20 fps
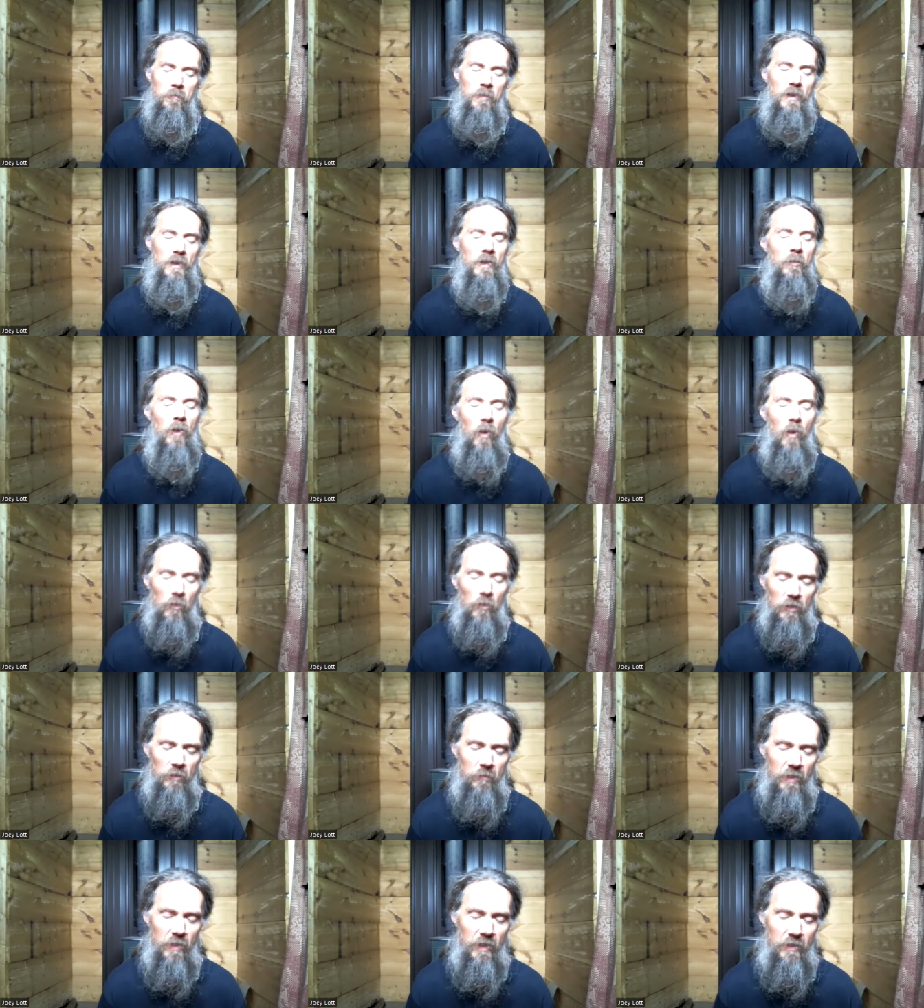become a
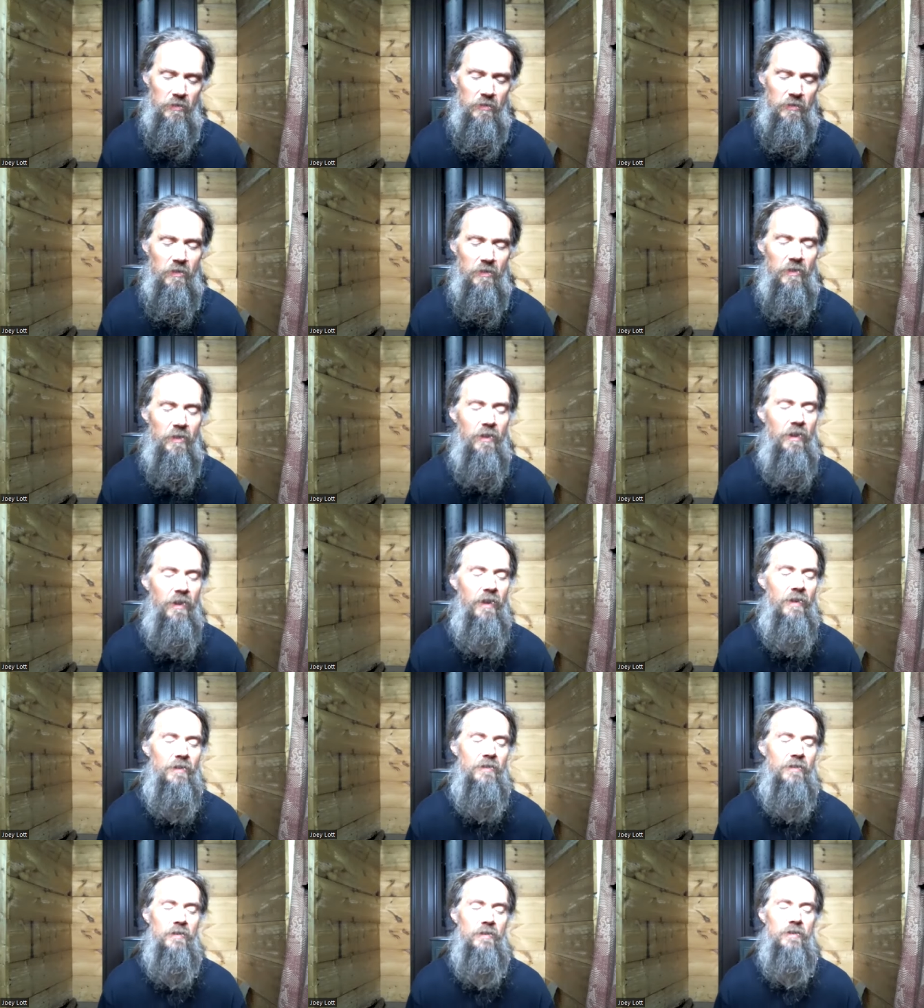holy man.
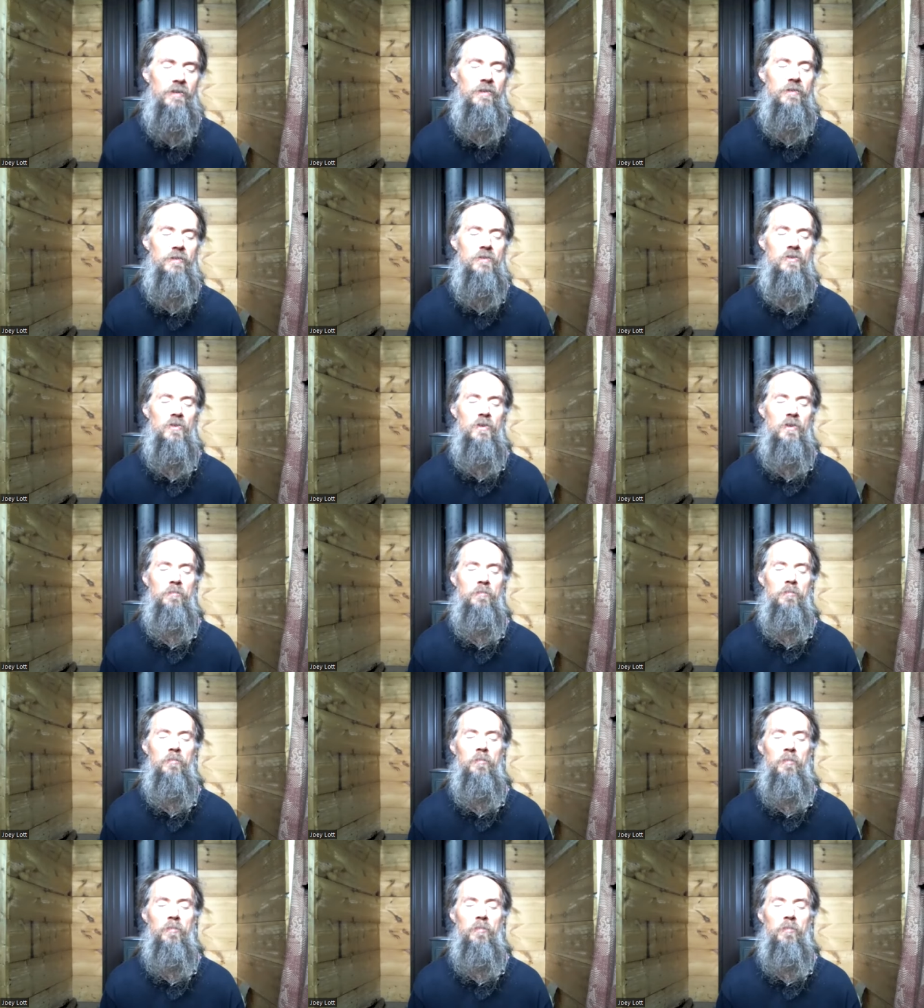And uh, so he,